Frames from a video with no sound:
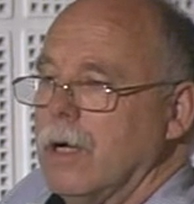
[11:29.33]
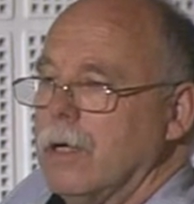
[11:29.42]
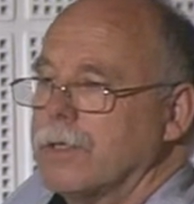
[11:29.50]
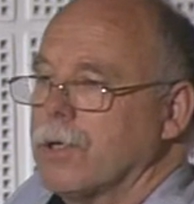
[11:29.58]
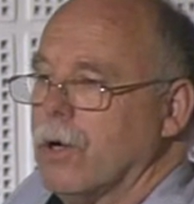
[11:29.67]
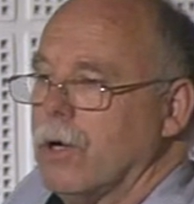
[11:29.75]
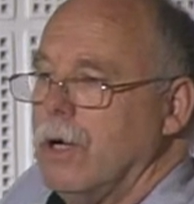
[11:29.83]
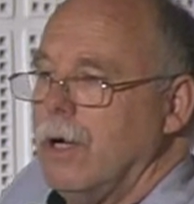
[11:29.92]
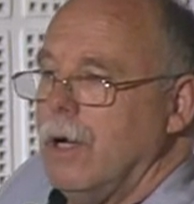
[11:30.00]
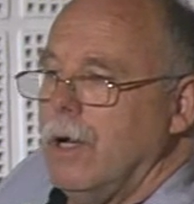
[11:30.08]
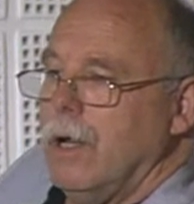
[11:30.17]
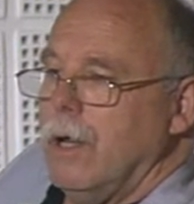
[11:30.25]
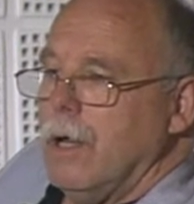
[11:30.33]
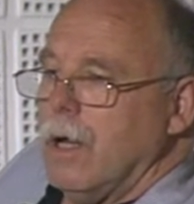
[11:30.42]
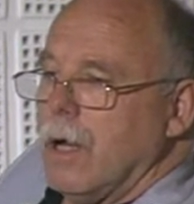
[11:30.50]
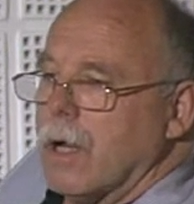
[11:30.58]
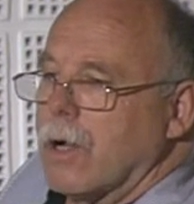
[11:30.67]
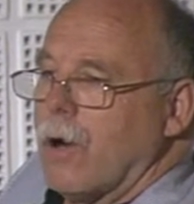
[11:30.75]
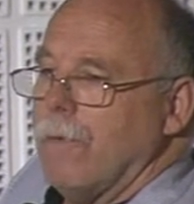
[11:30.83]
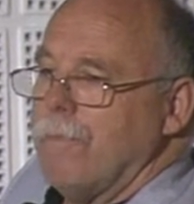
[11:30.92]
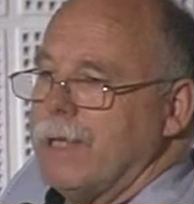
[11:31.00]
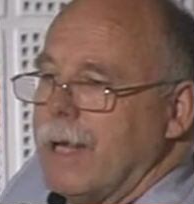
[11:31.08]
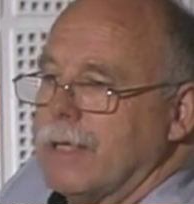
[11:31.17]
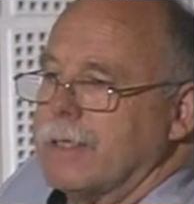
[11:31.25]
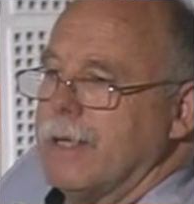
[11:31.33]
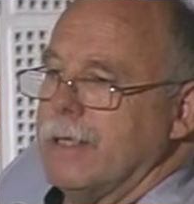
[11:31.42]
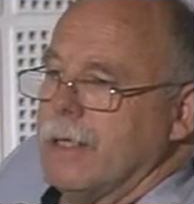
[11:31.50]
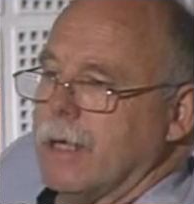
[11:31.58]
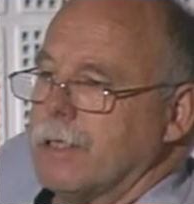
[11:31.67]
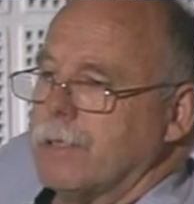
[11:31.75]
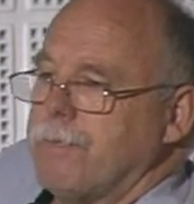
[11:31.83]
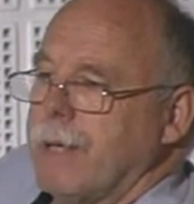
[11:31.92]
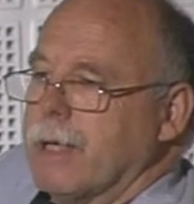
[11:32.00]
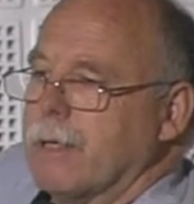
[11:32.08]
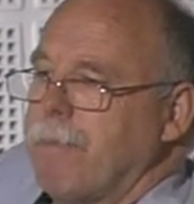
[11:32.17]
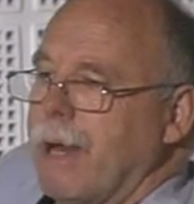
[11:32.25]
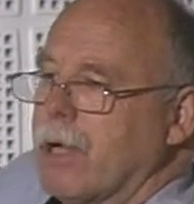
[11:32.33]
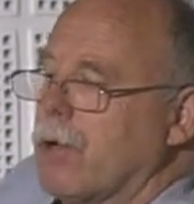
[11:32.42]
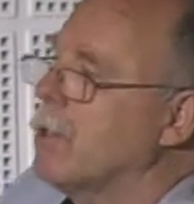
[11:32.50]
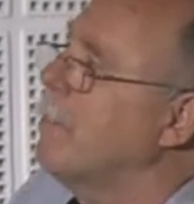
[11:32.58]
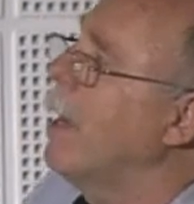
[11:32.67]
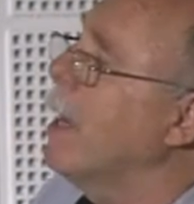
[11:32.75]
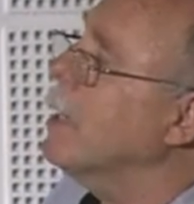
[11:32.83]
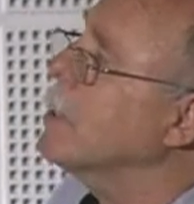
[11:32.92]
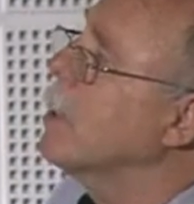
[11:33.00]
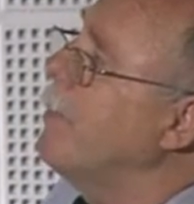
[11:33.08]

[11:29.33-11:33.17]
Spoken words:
So, Combidex is back on the market, so